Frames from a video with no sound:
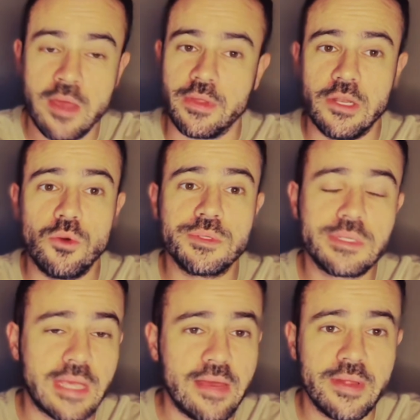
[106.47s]
They don't
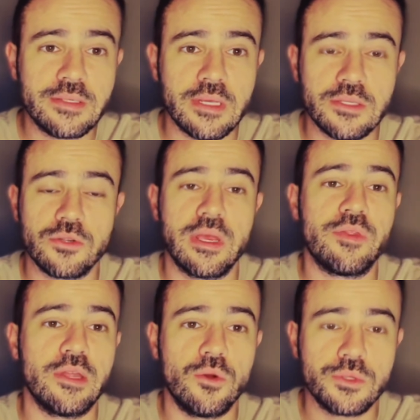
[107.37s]
scan that sensor yet.
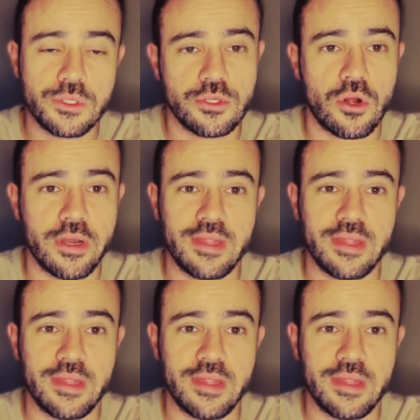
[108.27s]
They don't start it.